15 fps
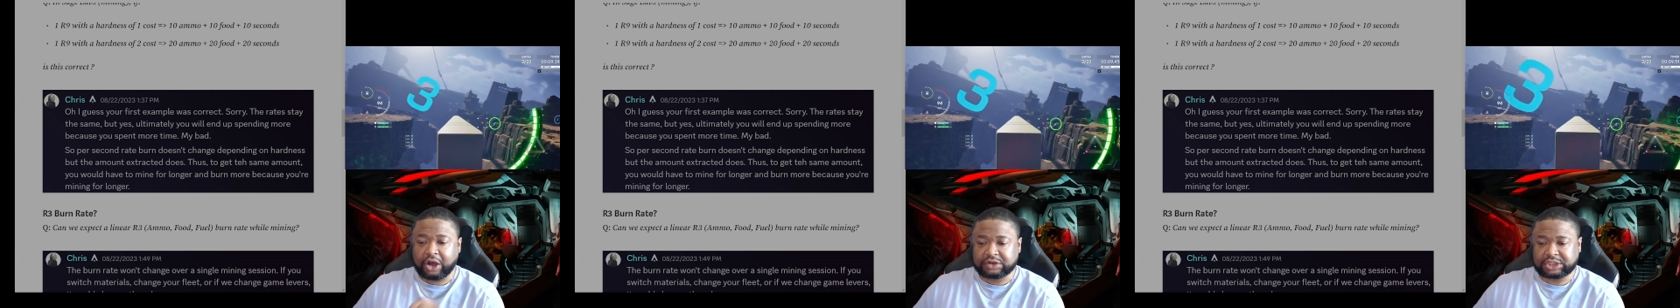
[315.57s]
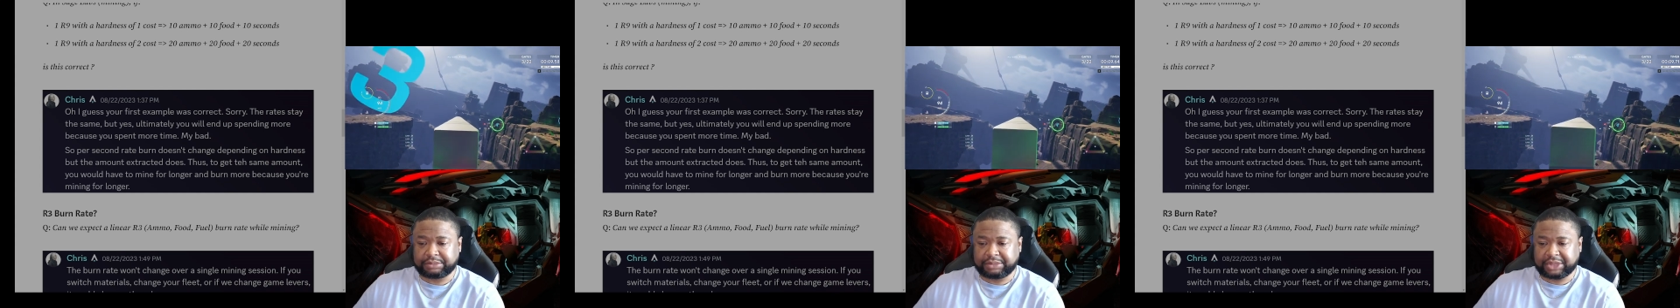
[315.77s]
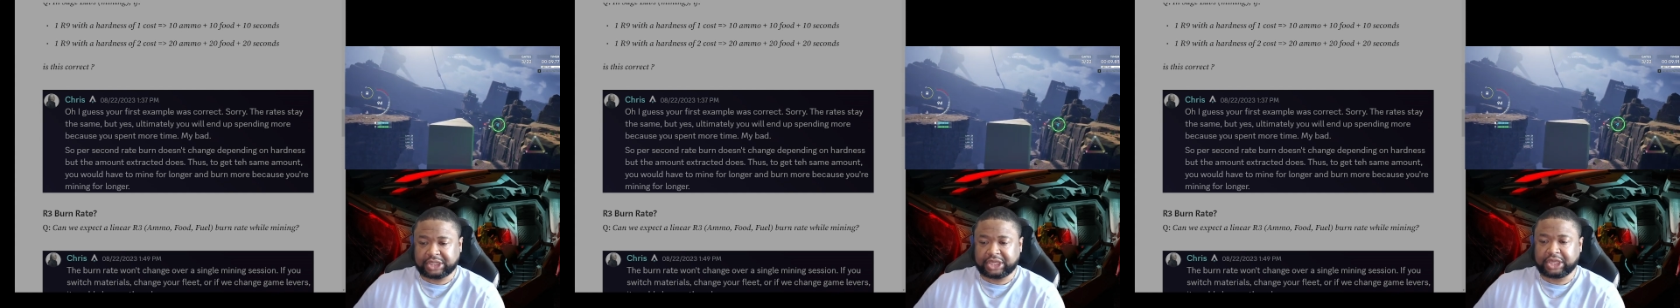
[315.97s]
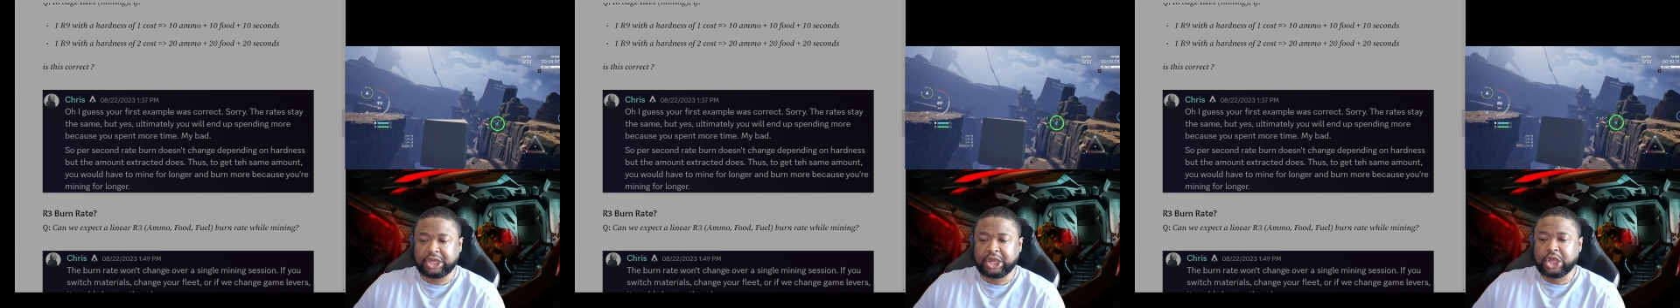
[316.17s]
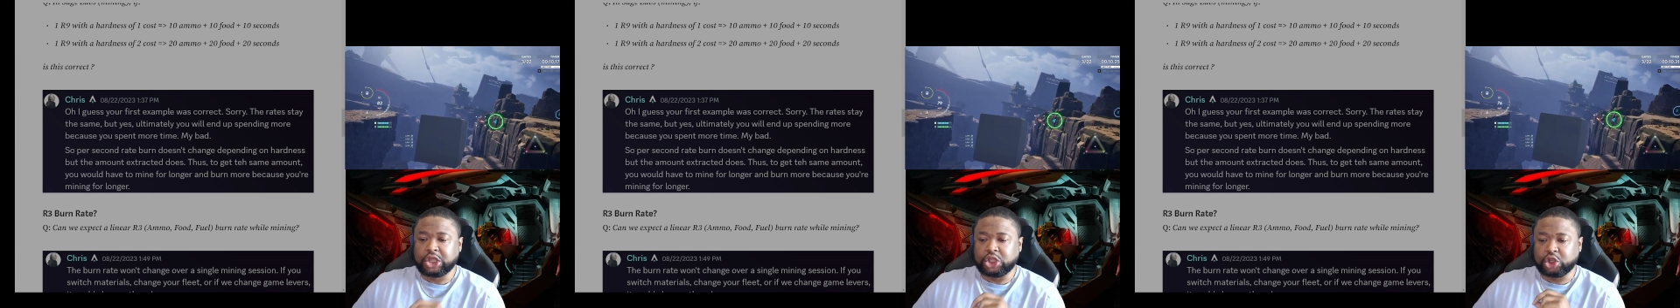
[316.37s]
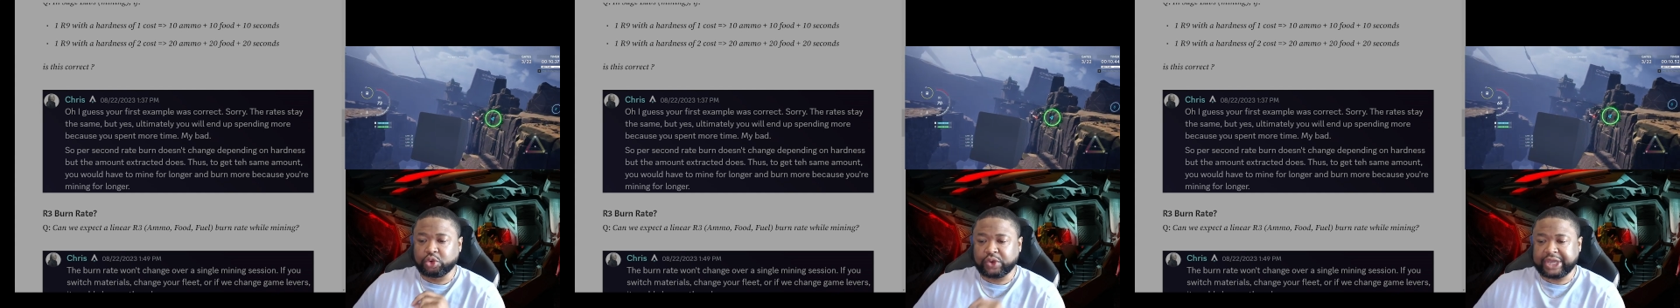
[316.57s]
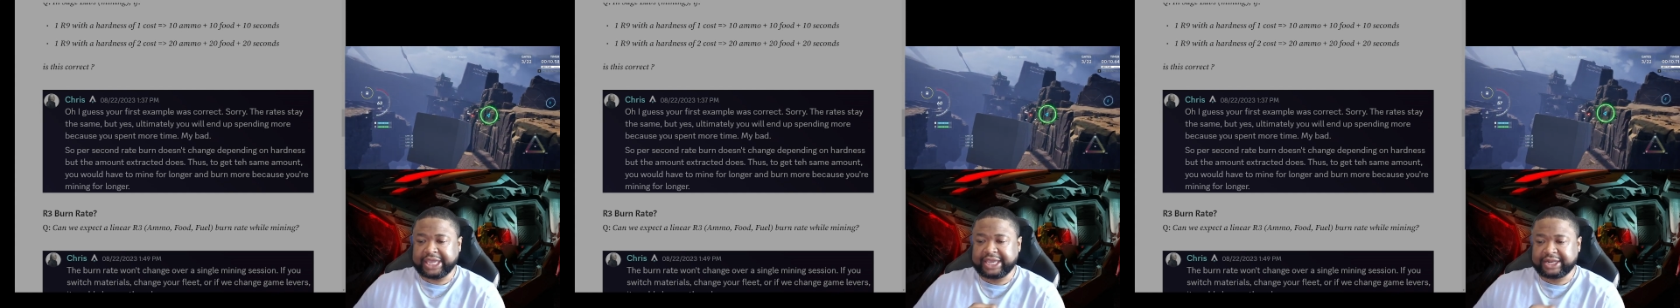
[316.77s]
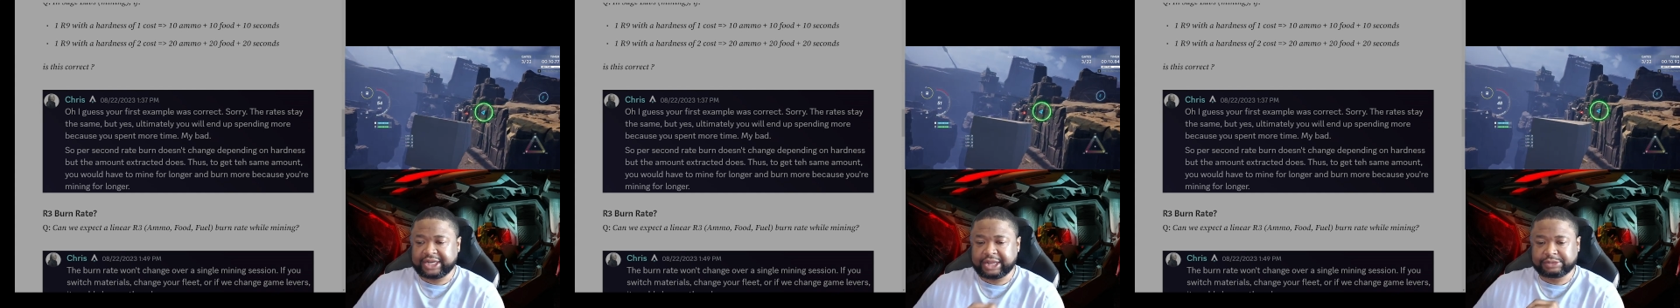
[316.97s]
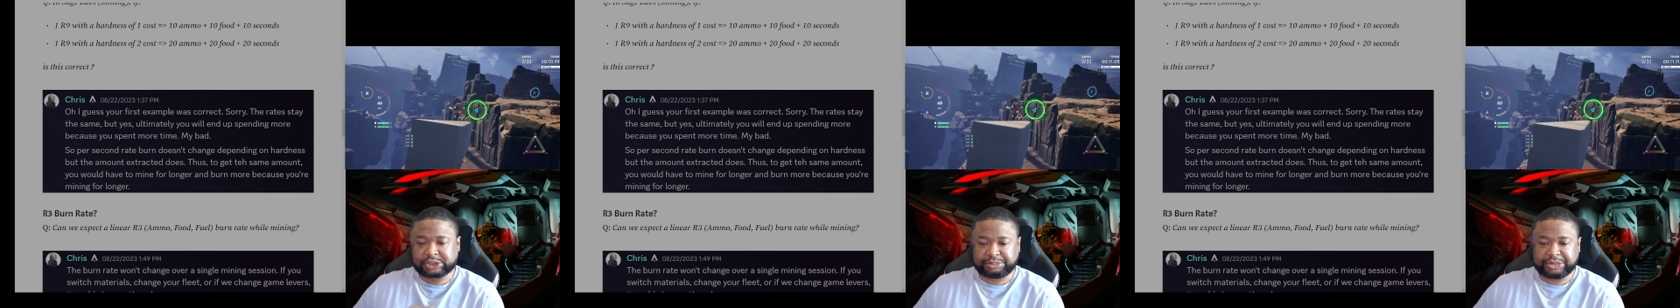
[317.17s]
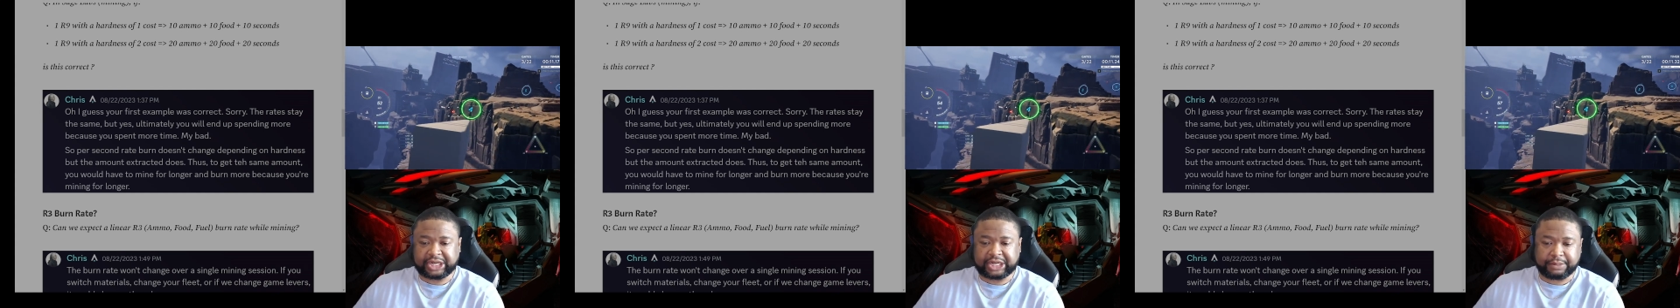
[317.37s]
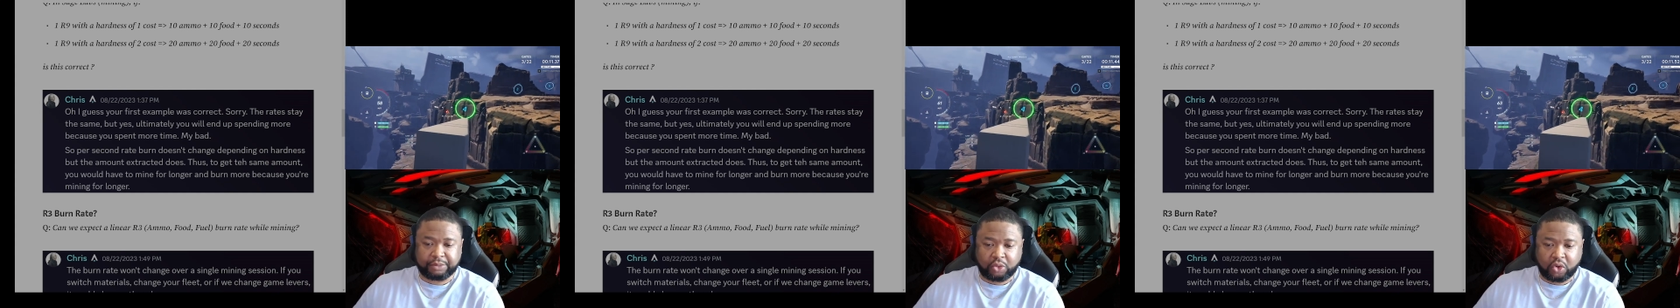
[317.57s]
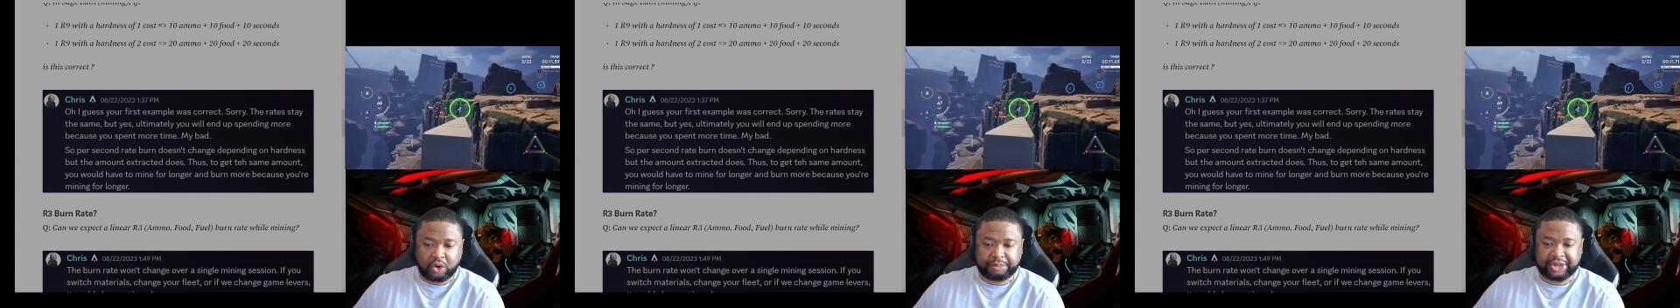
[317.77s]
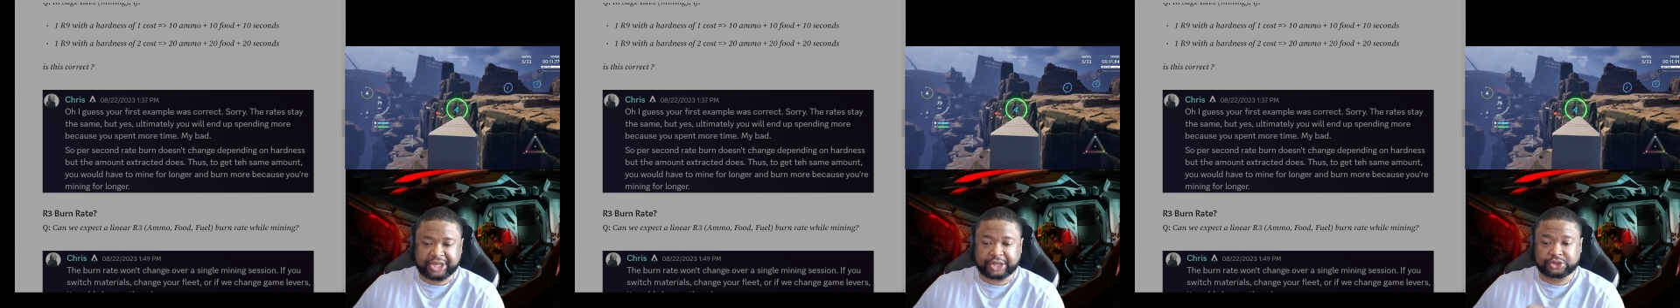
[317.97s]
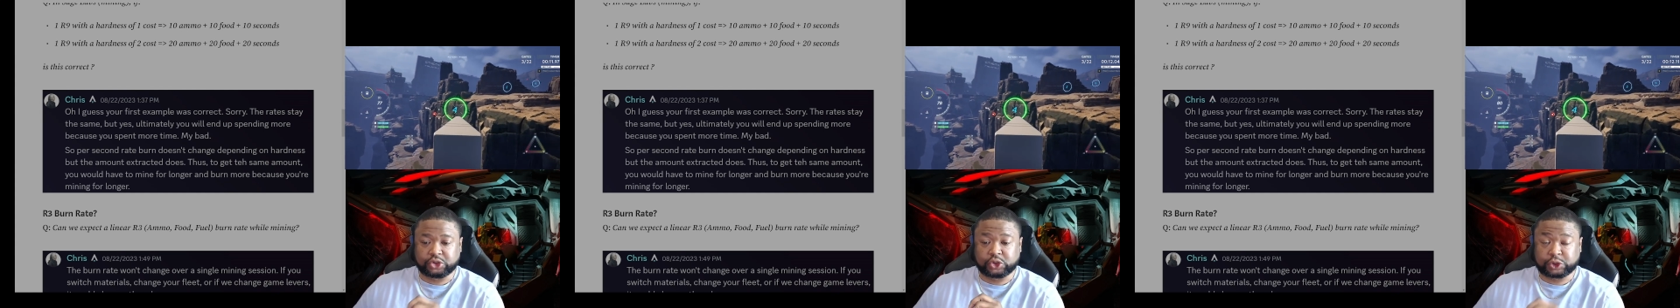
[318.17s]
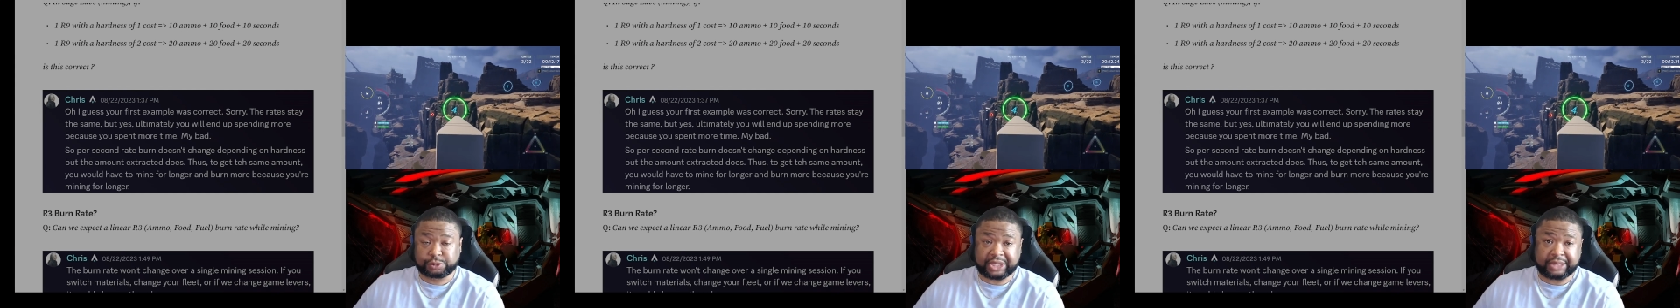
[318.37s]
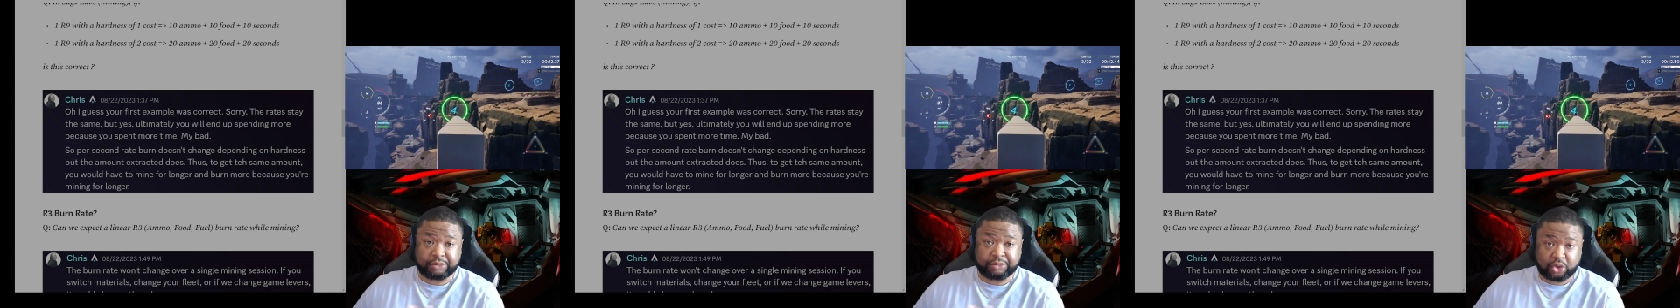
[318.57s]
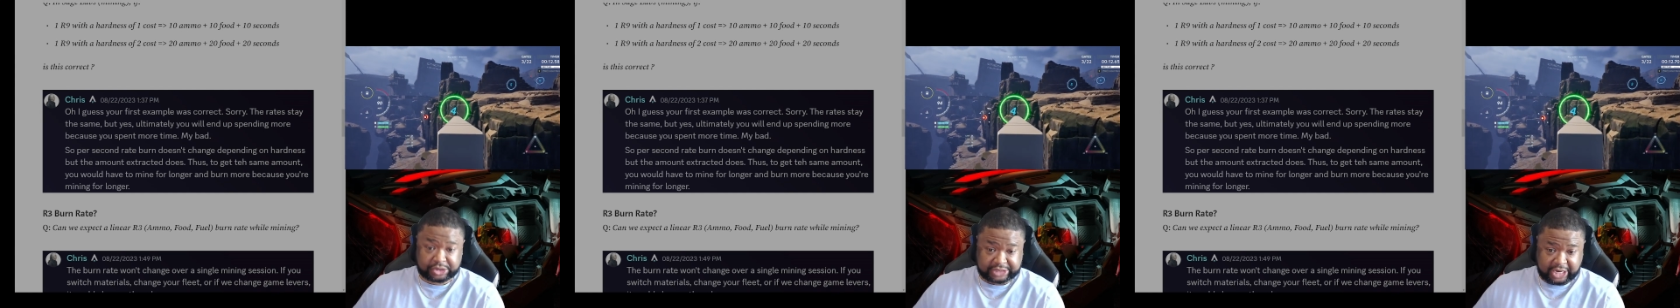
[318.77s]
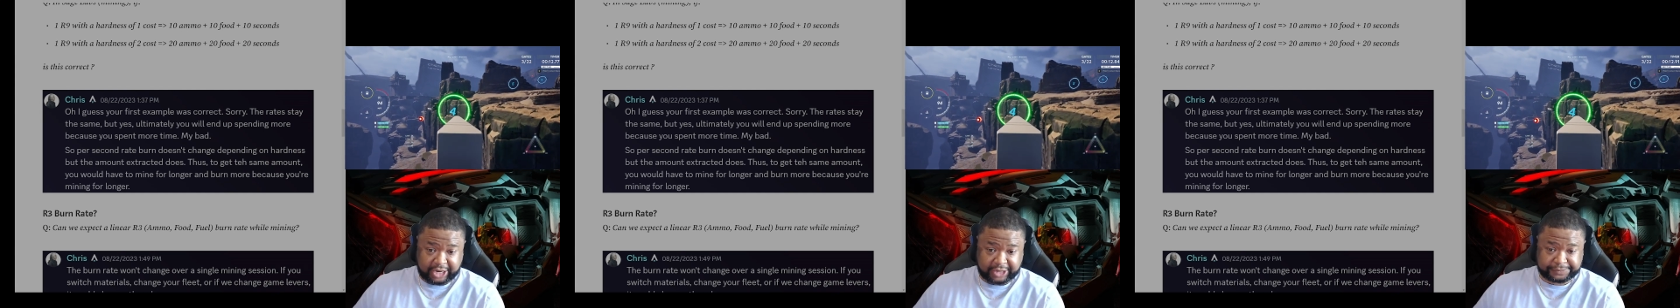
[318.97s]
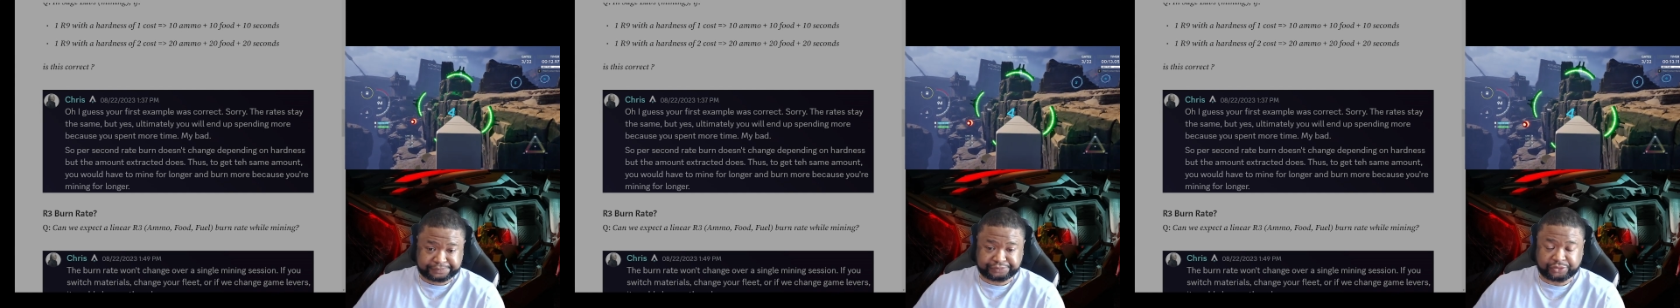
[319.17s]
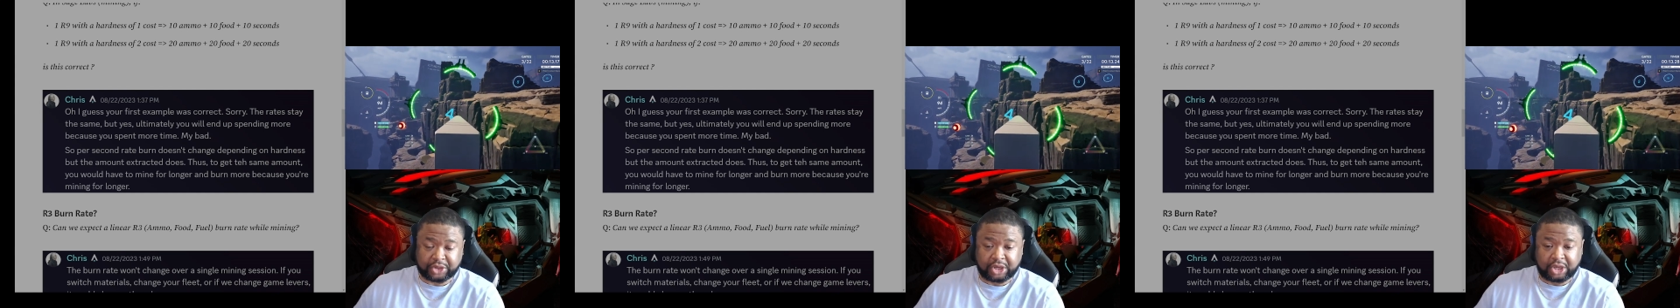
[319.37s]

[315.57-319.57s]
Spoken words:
ultimately you will end up spending more because you spent more time.